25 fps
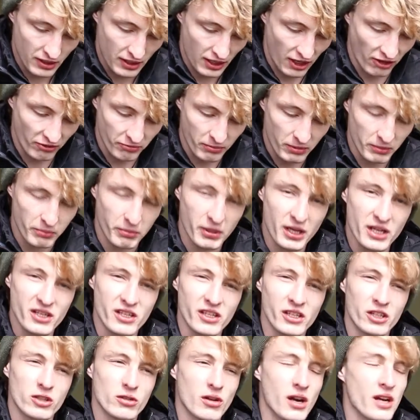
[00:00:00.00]
I've been
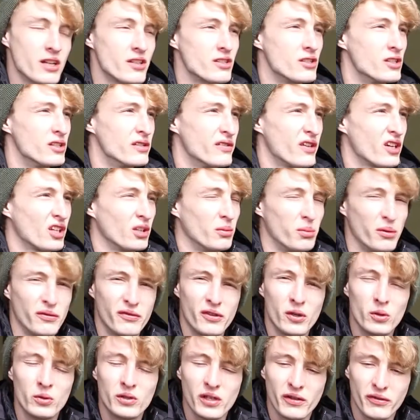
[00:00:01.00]
basically trying to develop a
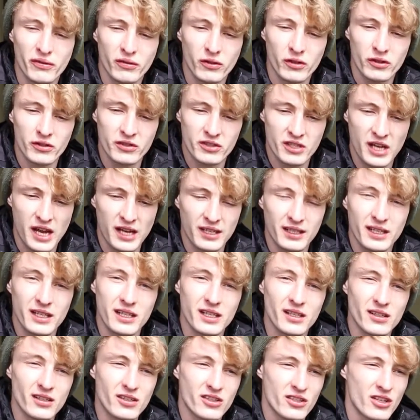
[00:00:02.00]
few different
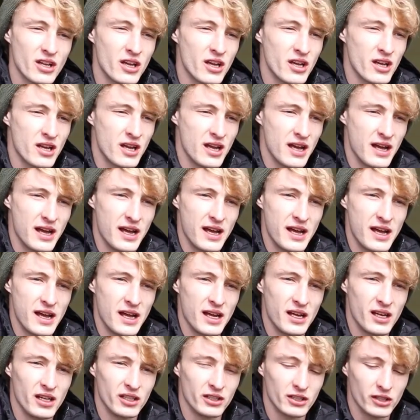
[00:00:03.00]
techniques
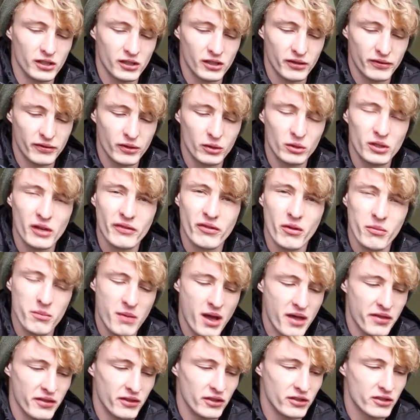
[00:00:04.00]
and a few different
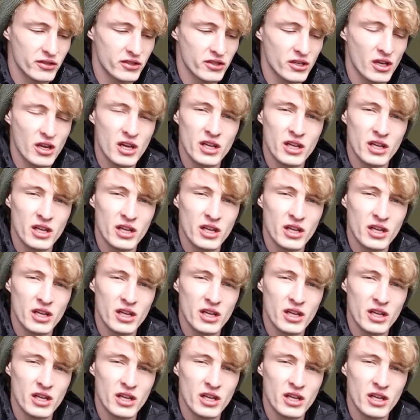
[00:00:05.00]
methods